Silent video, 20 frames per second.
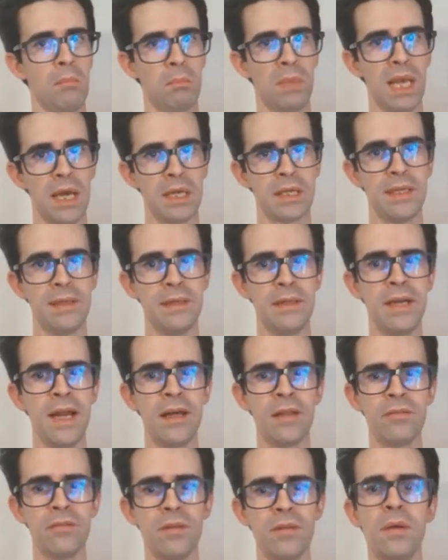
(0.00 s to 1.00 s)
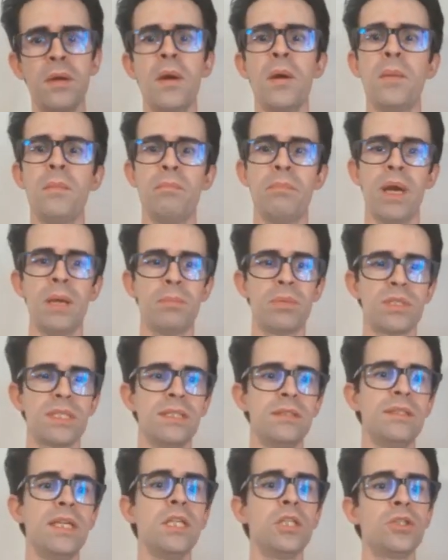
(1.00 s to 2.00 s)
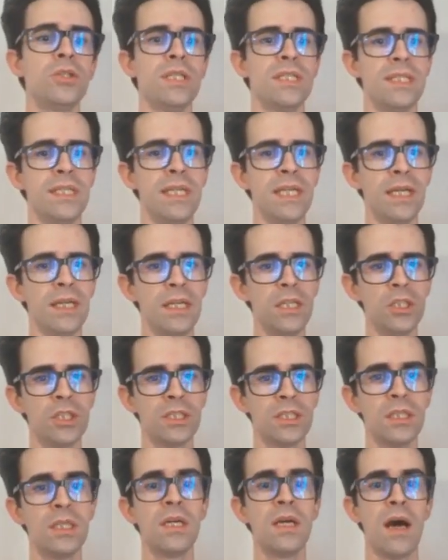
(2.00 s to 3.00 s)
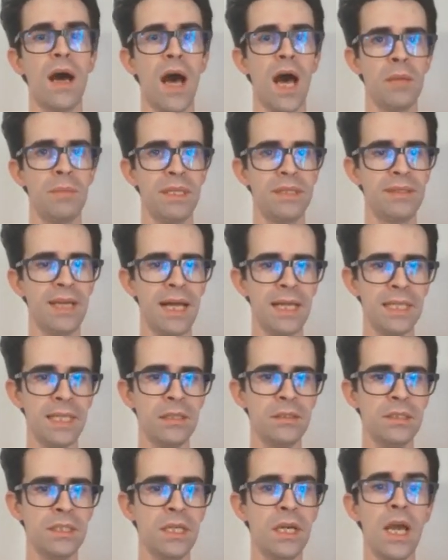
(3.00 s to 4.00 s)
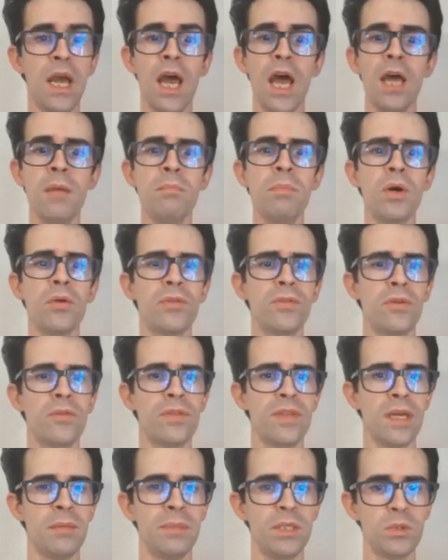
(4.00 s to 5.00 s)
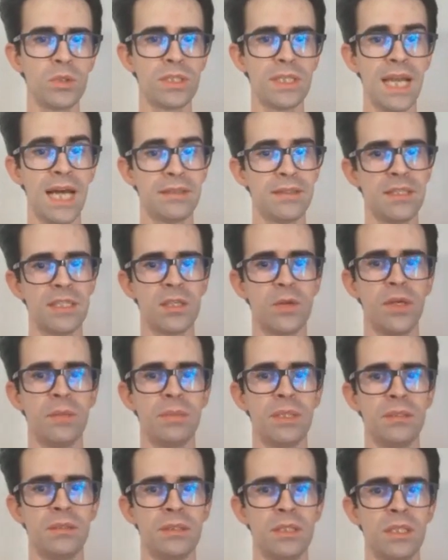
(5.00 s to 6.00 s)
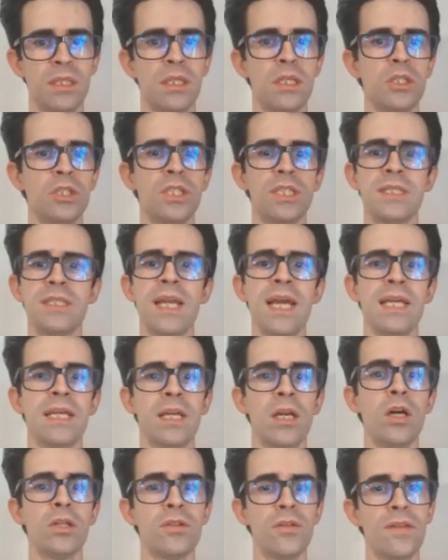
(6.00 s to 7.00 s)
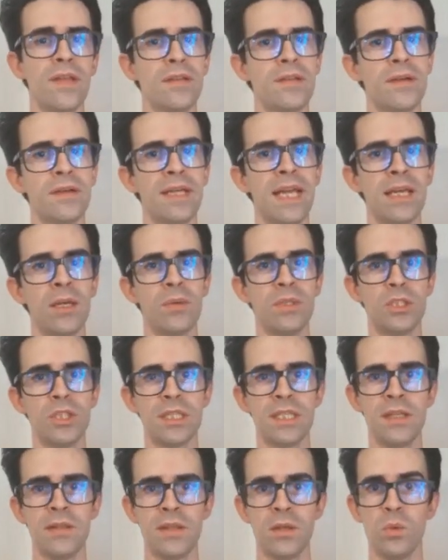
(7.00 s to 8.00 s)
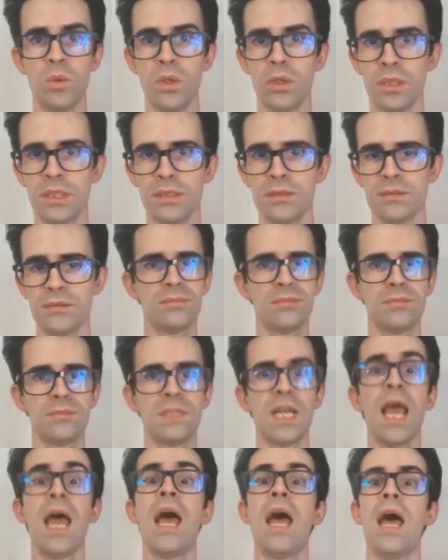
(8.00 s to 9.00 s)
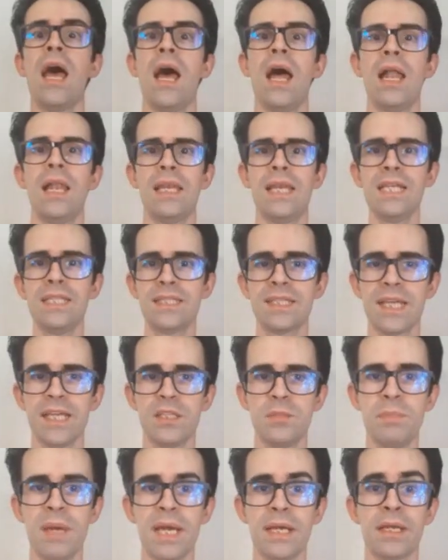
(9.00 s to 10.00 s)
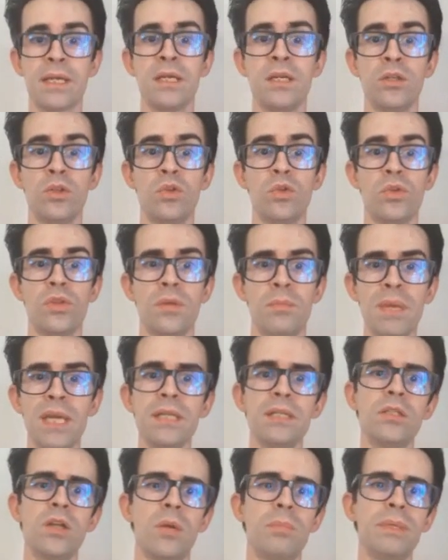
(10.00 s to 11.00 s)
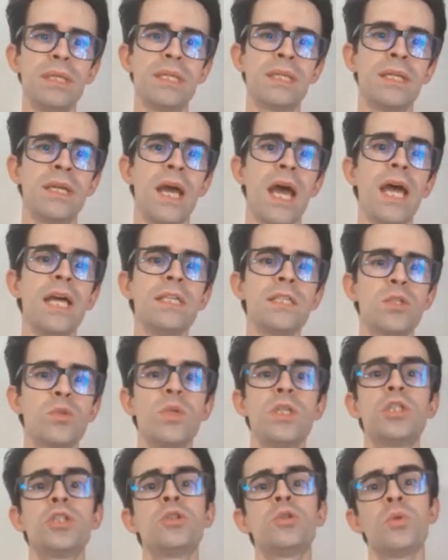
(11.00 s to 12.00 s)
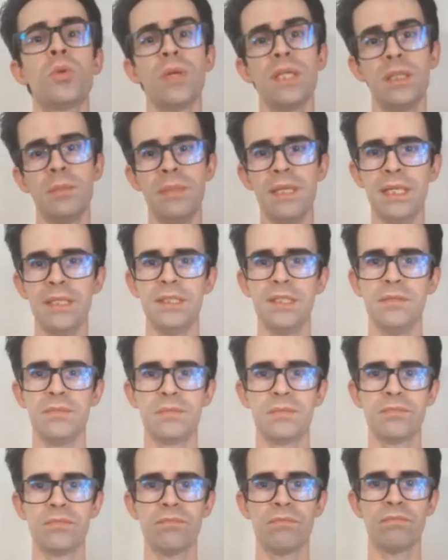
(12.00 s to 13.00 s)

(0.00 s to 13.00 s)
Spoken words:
Luckily enough, my presentation is in English, I'm Italian, and both of them use Latin script, just like a lot of other languages in the world. Let's get back to the main topic and switch to readability.